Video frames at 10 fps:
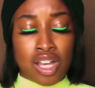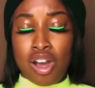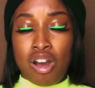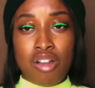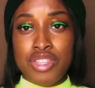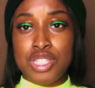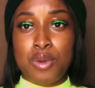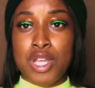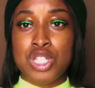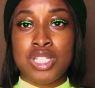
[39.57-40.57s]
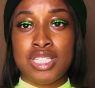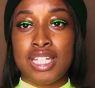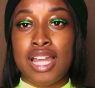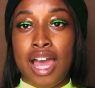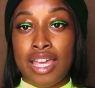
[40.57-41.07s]
all these questions, and
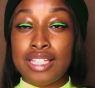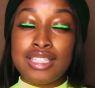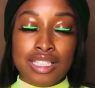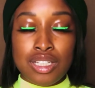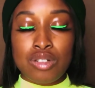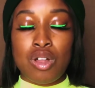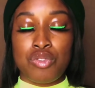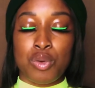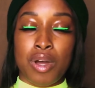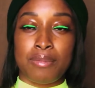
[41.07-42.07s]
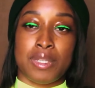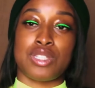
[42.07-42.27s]
it's a little overwhelming.